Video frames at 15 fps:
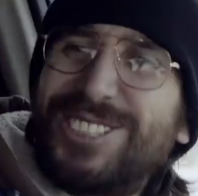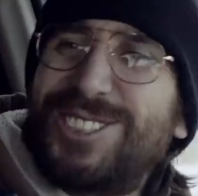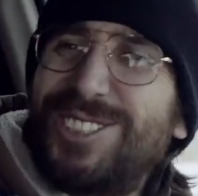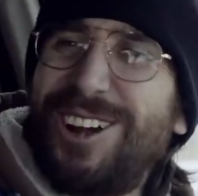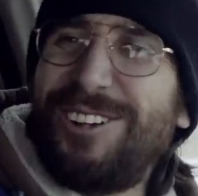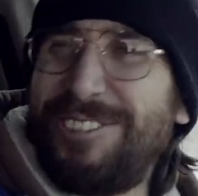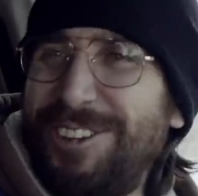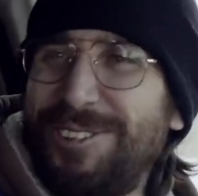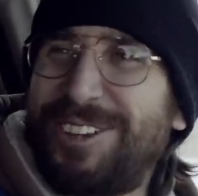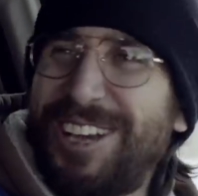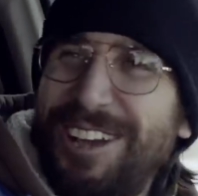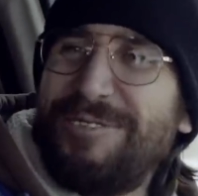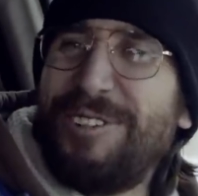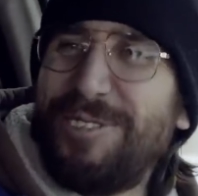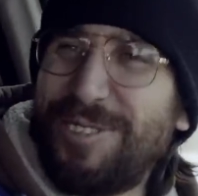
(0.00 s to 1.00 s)
just thought when you
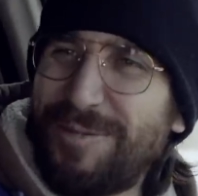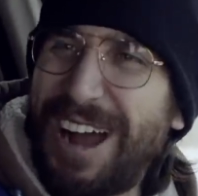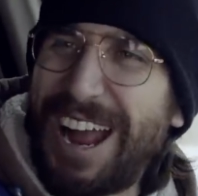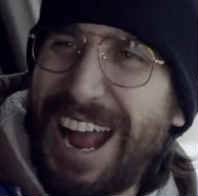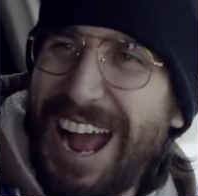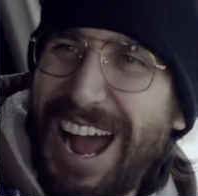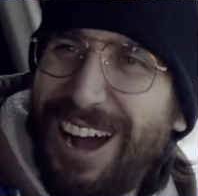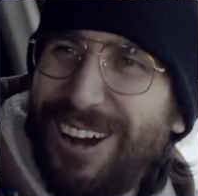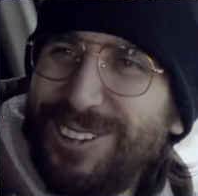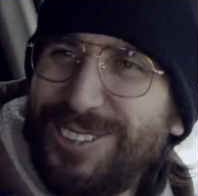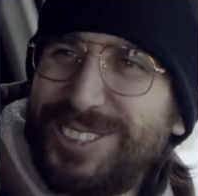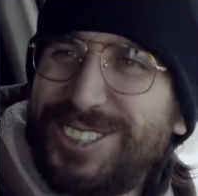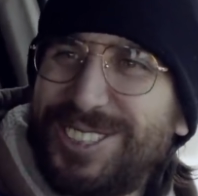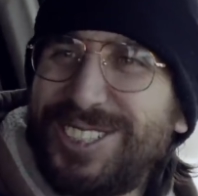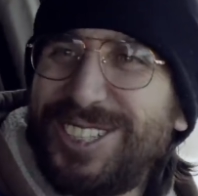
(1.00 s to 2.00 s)
came over my
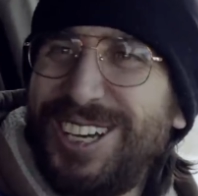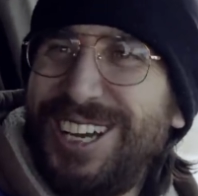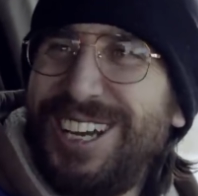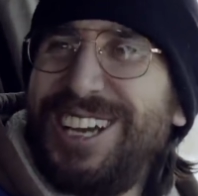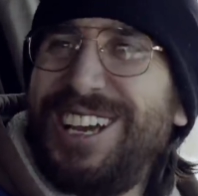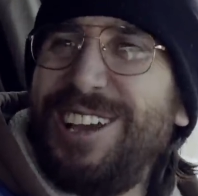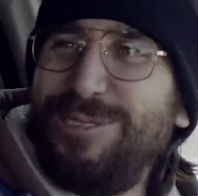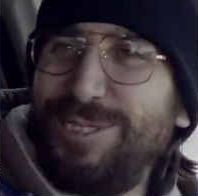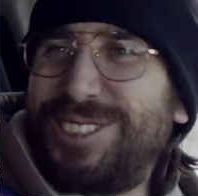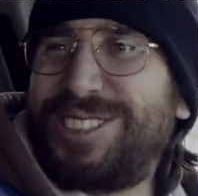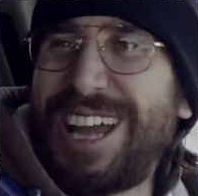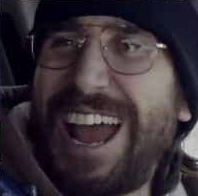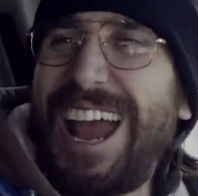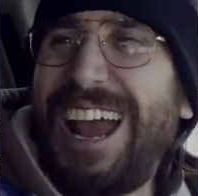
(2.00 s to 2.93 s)
house, it was to